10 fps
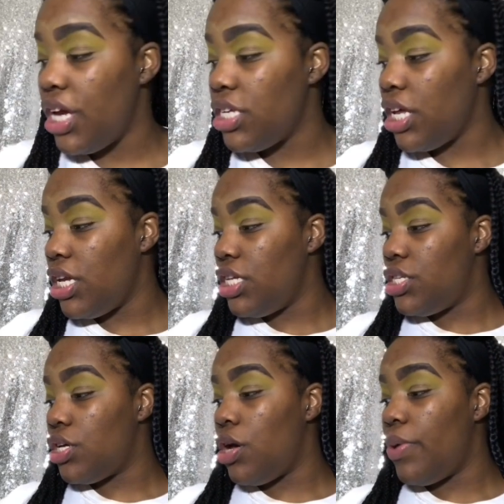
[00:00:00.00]
I need to
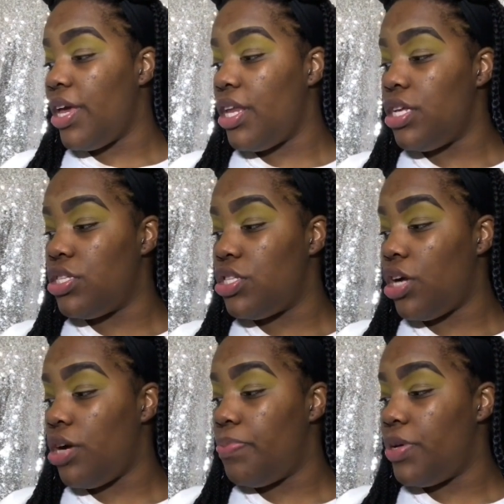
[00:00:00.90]
go in and
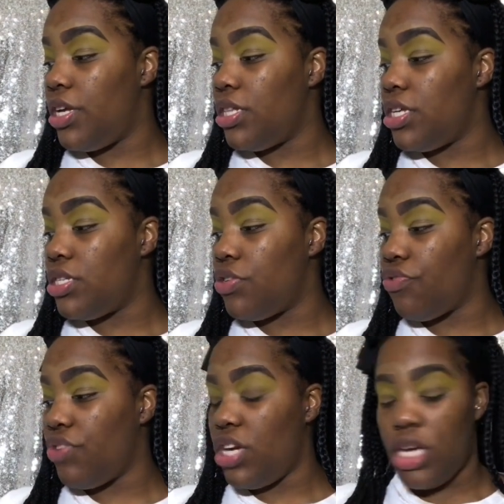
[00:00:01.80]
start putting this
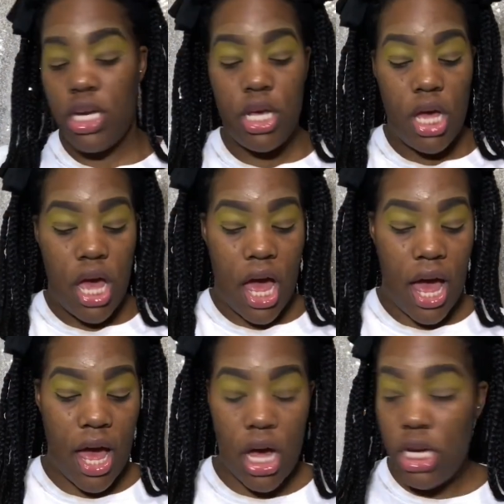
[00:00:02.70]
green.
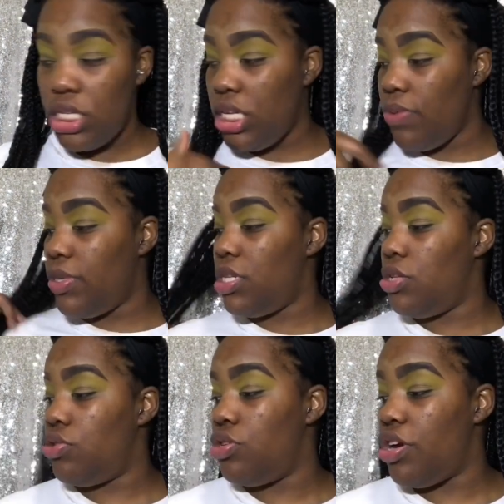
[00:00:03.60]
I honestly was a
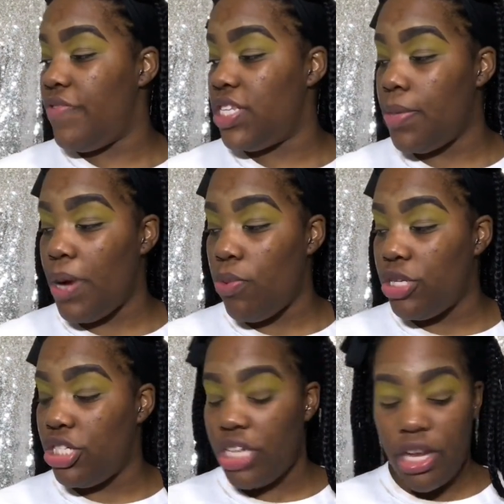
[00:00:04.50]
little nervous about which
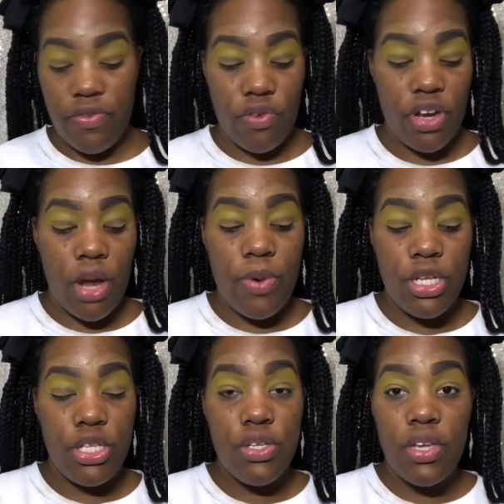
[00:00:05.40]
shade of green I wanted
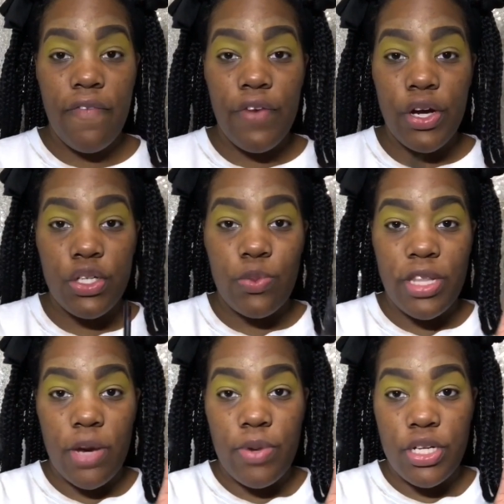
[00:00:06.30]
to use at first,
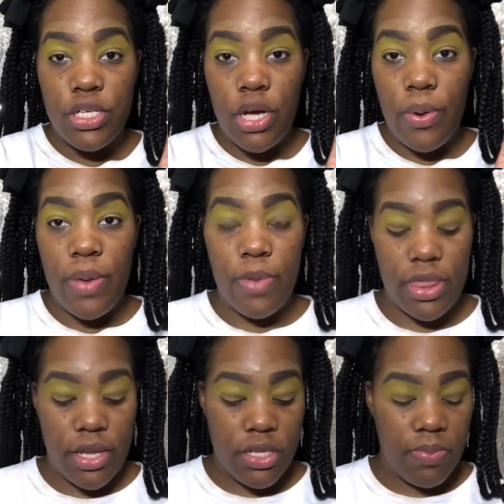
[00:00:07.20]
whether I wanted to go in with
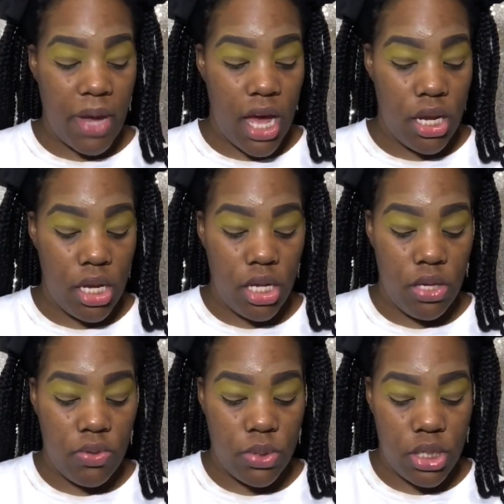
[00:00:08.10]
this palette and
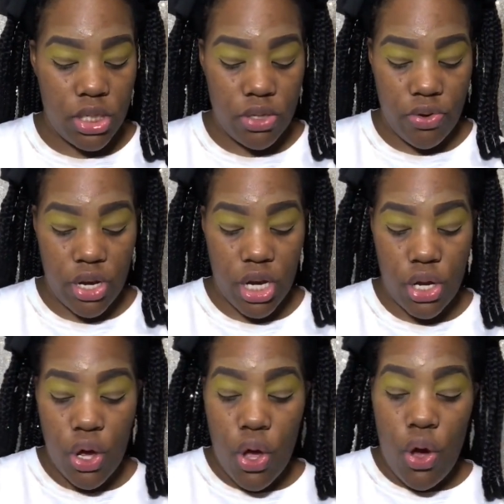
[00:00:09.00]
use this green
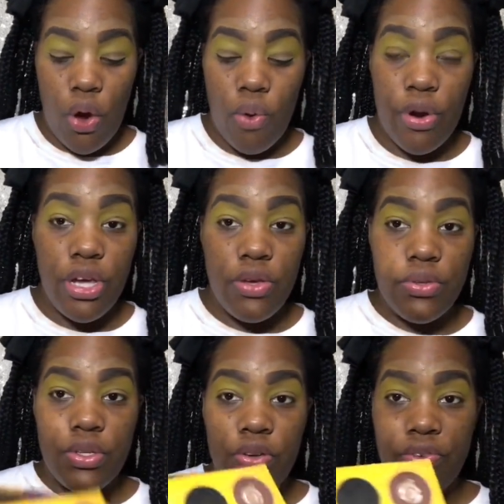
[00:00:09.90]
or
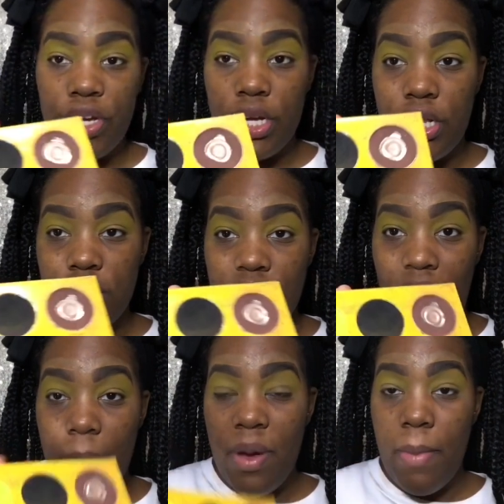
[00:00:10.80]
use the green in the
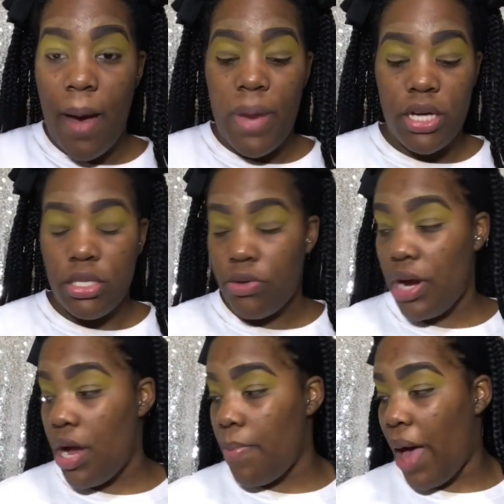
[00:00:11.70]
top of my Box of
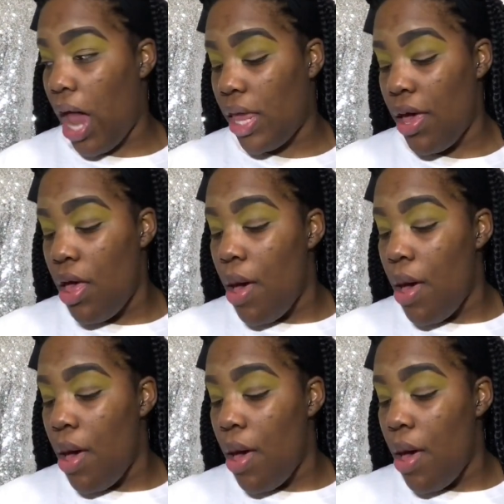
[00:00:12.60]
Crown palette.